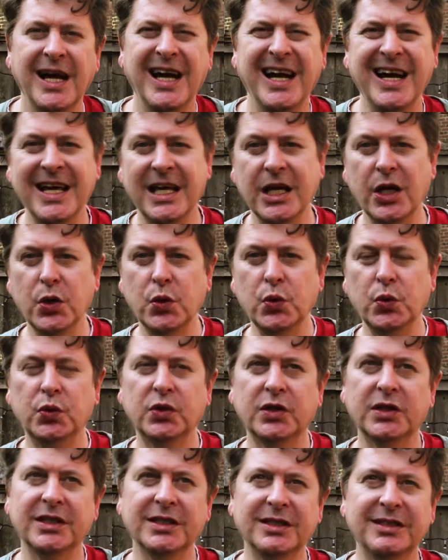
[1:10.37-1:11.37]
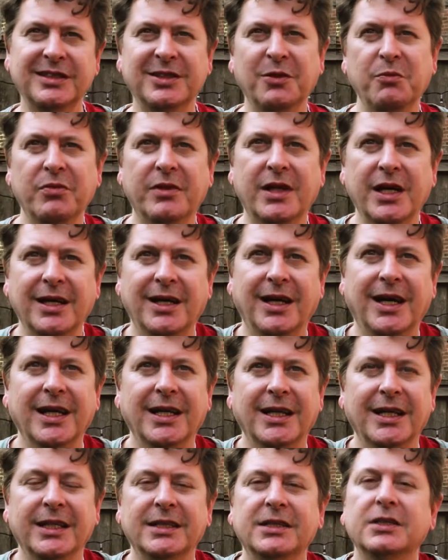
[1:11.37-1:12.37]
And it goes something
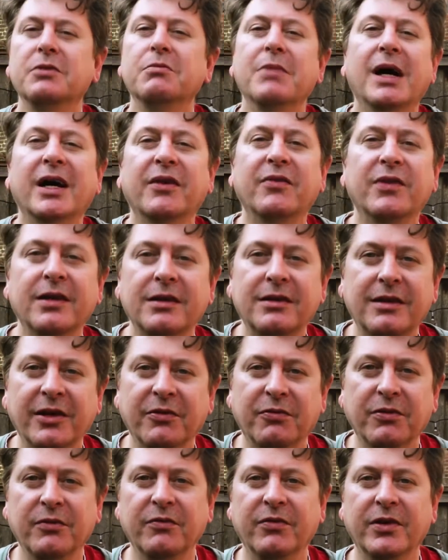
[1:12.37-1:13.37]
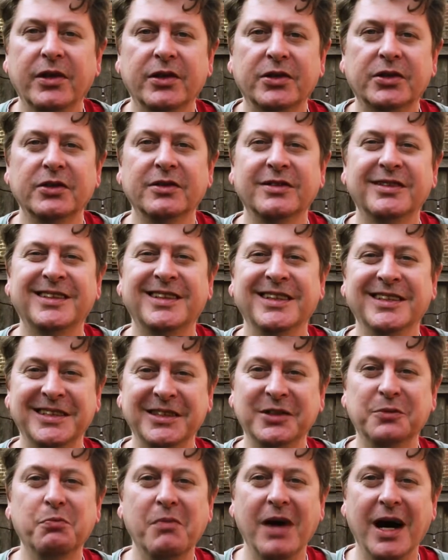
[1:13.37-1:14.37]
like this. You might have heard different versions. This
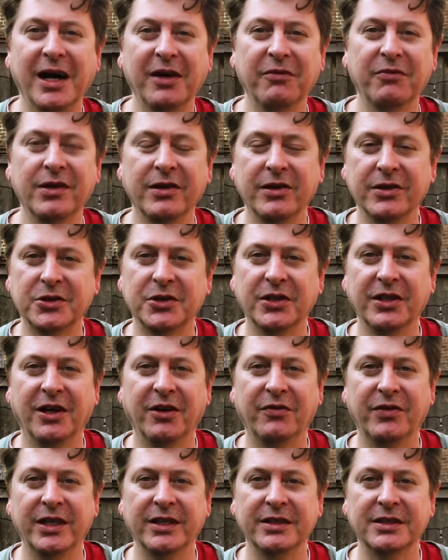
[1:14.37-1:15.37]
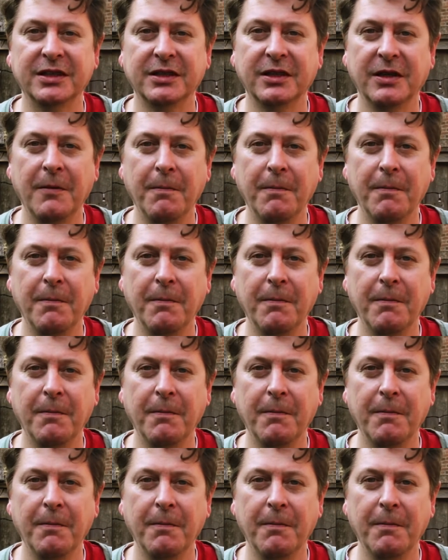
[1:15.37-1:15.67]
is my version of it.